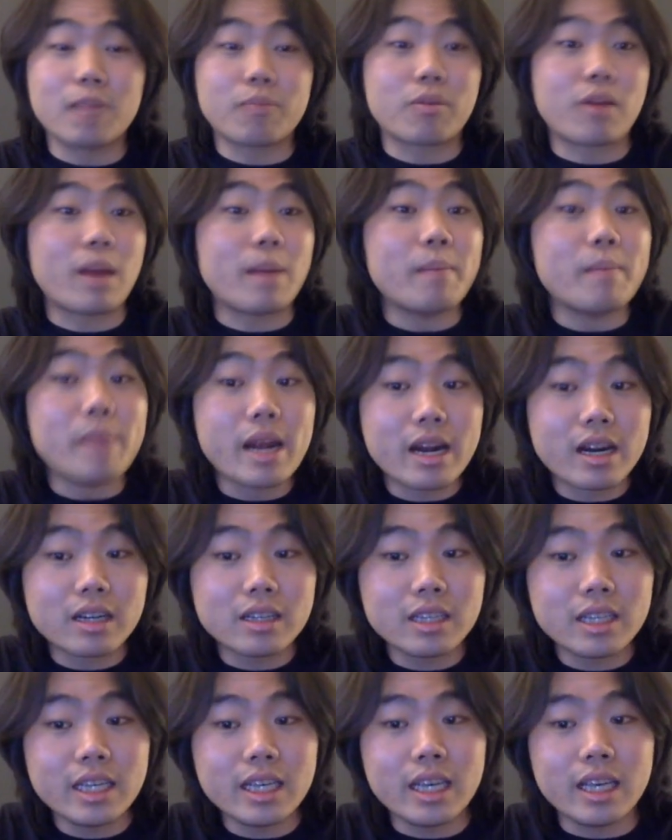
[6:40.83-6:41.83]

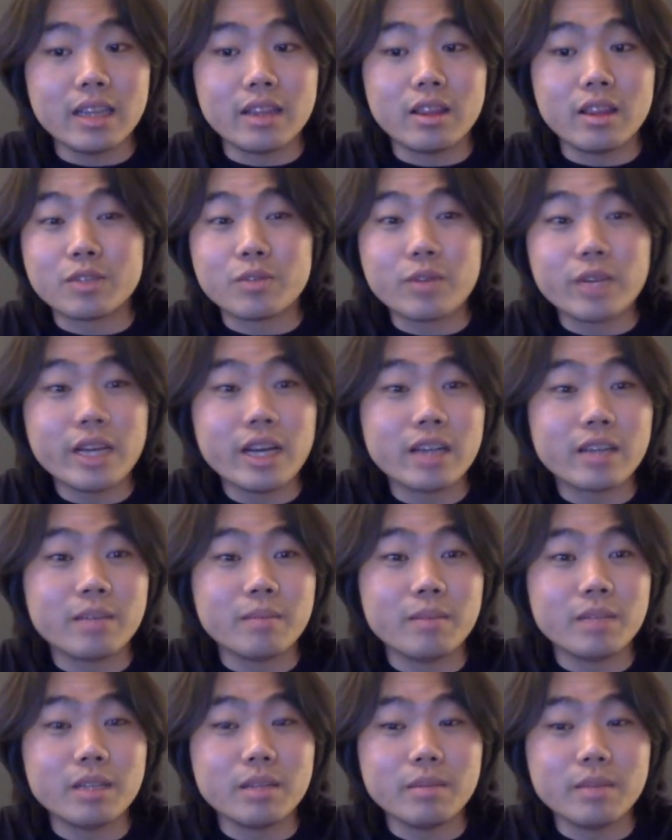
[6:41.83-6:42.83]
primarily in
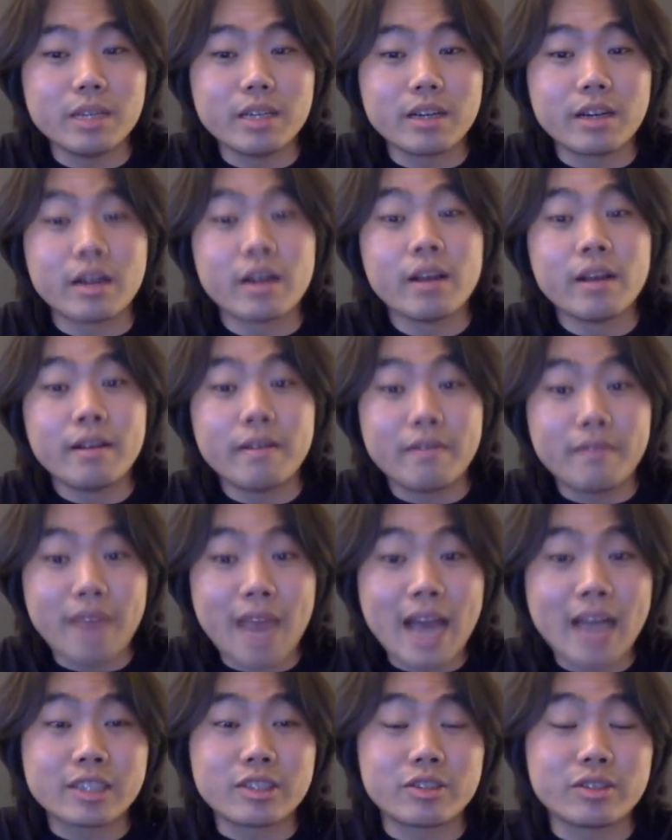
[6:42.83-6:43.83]
300mm
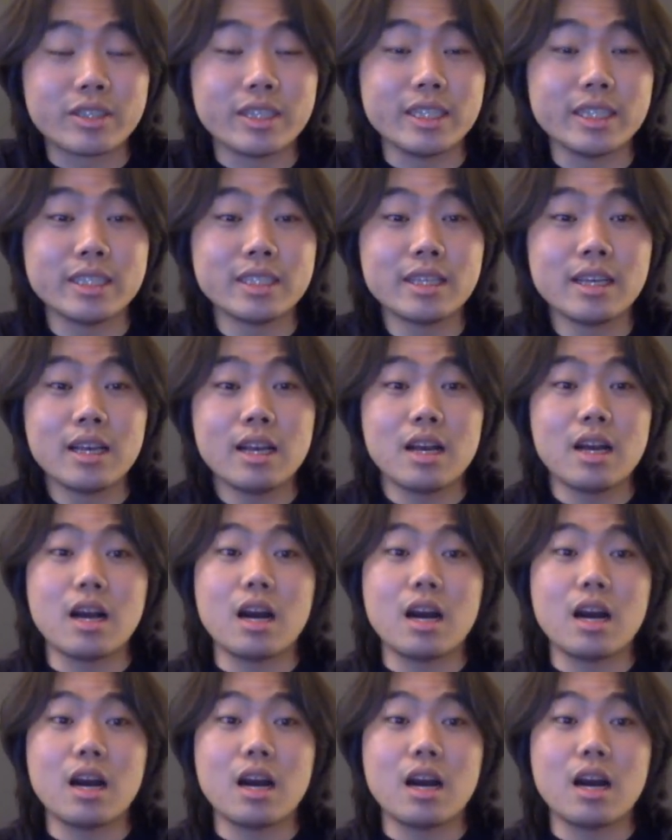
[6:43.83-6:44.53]
factories,